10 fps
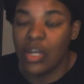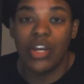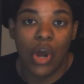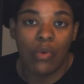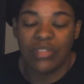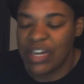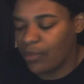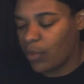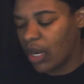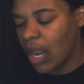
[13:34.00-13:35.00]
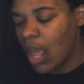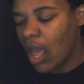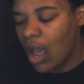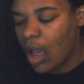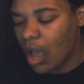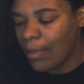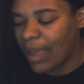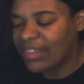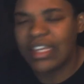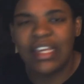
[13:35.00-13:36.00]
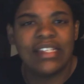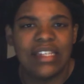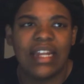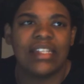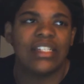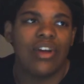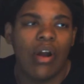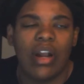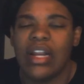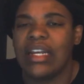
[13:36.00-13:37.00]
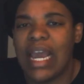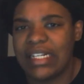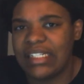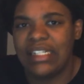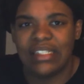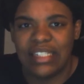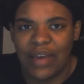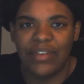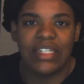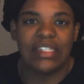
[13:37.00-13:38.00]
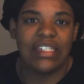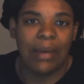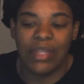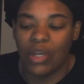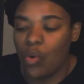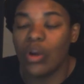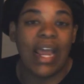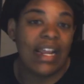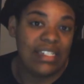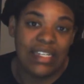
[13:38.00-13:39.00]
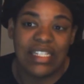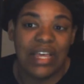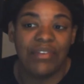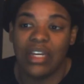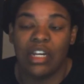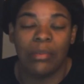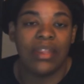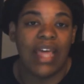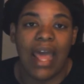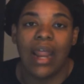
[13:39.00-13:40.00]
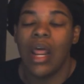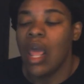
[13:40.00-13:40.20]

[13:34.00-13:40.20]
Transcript: notes, everyone. I think he said it started in 1970-something, or 1970, could have been that.